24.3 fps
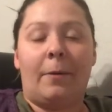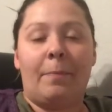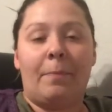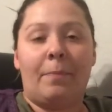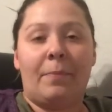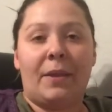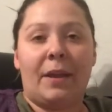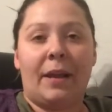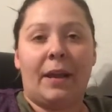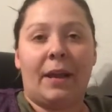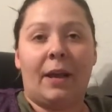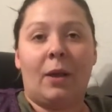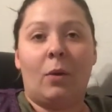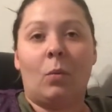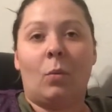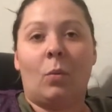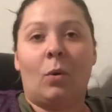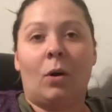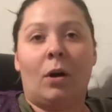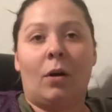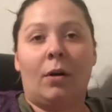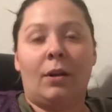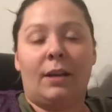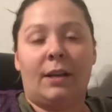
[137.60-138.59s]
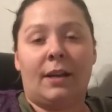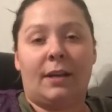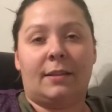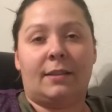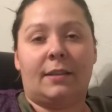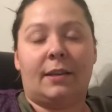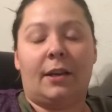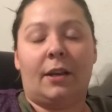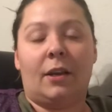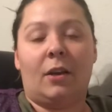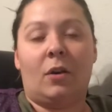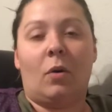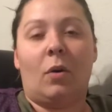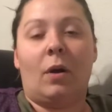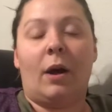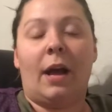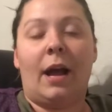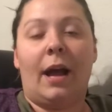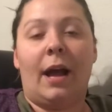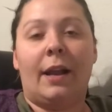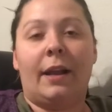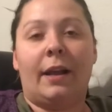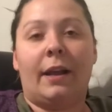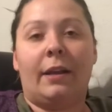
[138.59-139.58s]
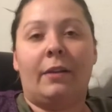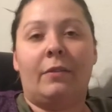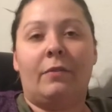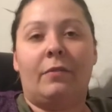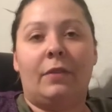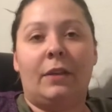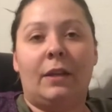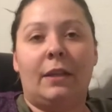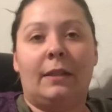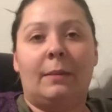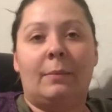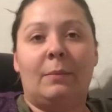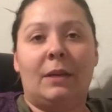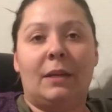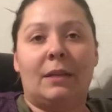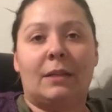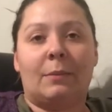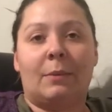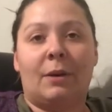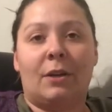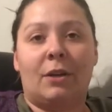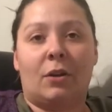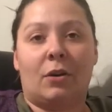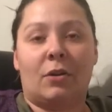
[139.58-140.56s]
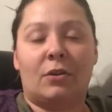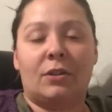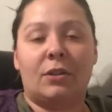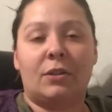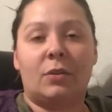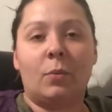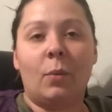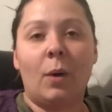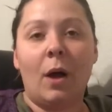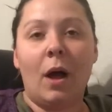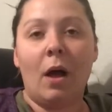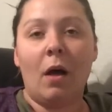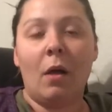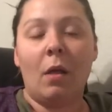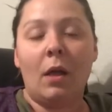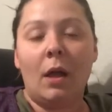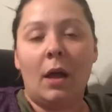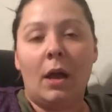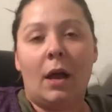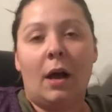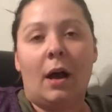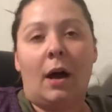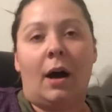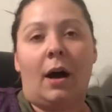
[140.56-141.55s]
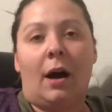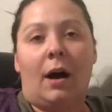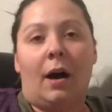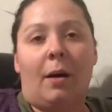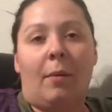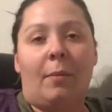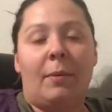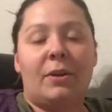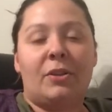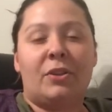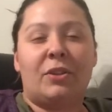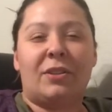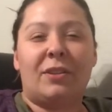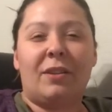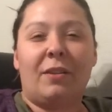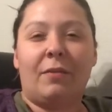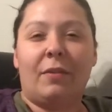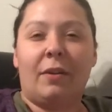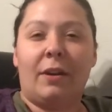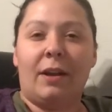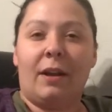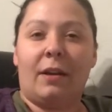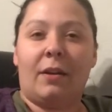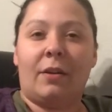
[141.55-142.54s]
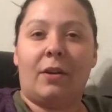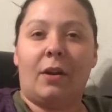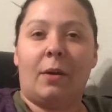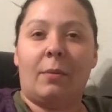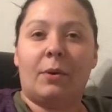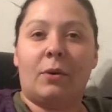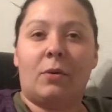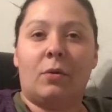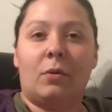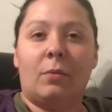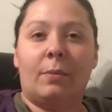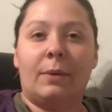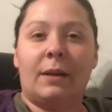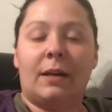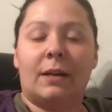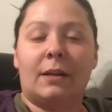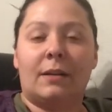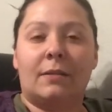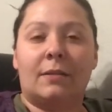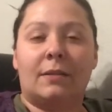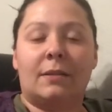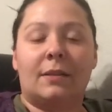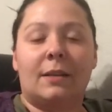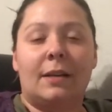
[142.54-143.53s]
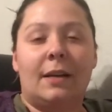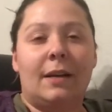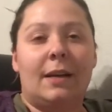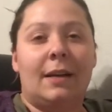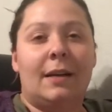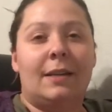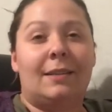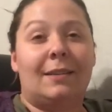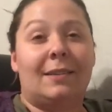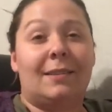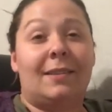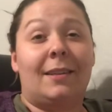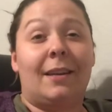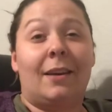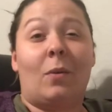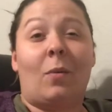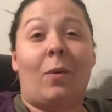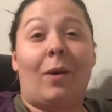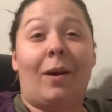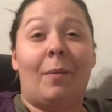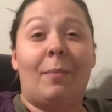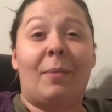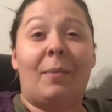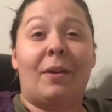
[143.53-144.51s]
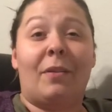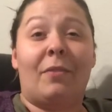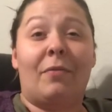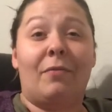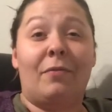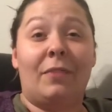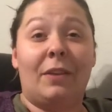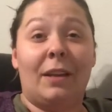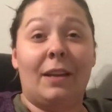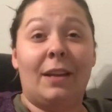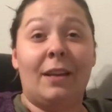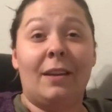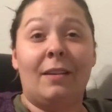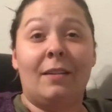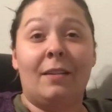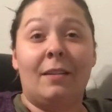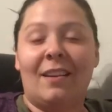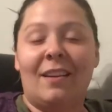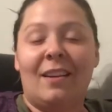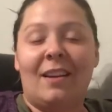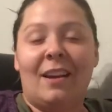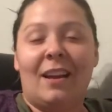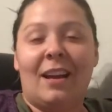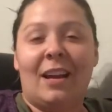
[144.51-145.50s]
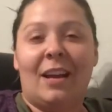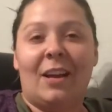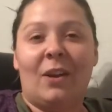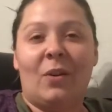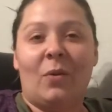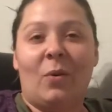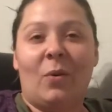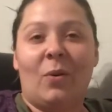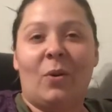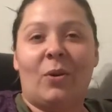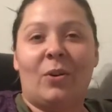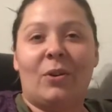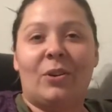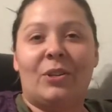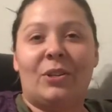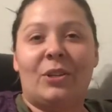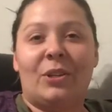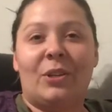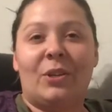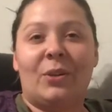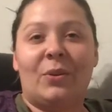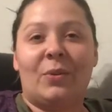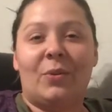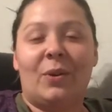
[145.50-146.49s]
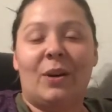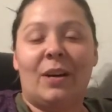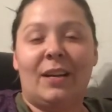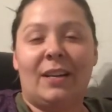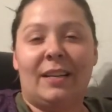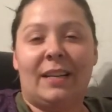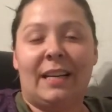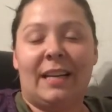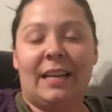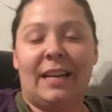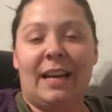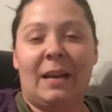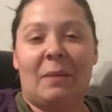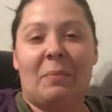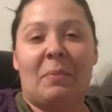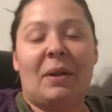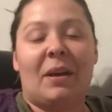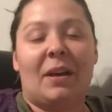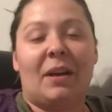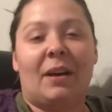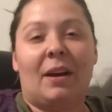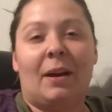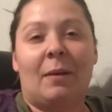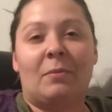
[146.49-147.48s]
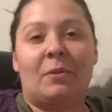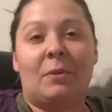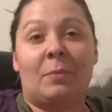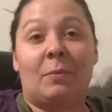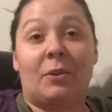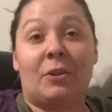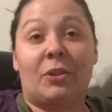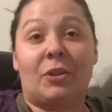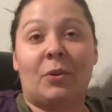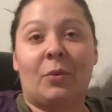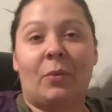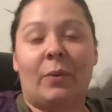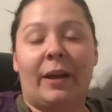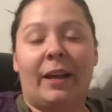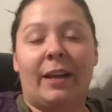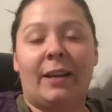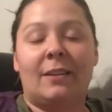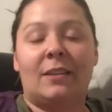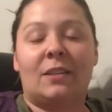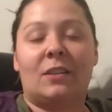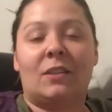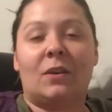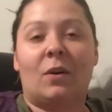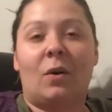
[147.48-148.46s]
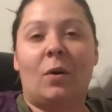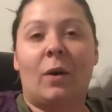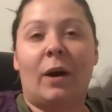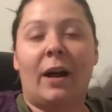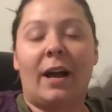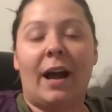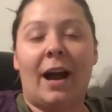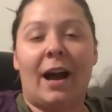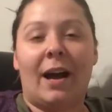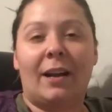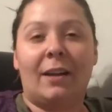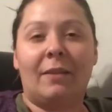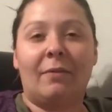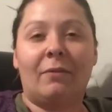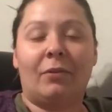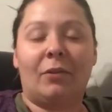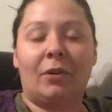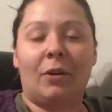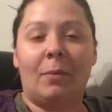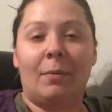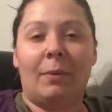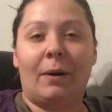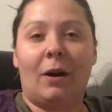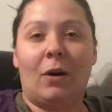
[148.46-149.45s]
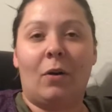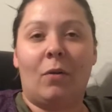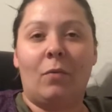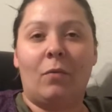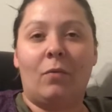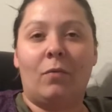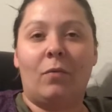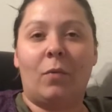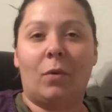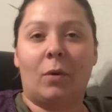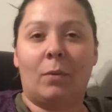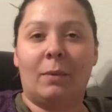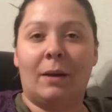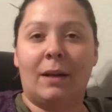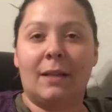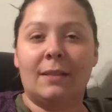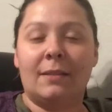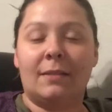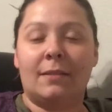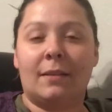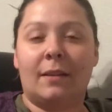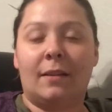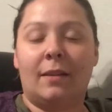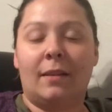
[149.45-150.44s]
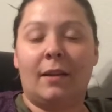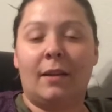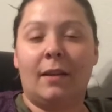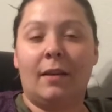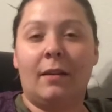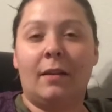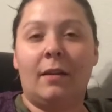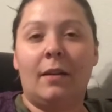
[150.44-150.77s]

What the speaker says: And while yes, I can go ahead and feed the meat to my dogs as well, it's just not very economical because it does take quite a bit of feed in order to get a pig up to butcher weight. So I had him for about 4 months, I think,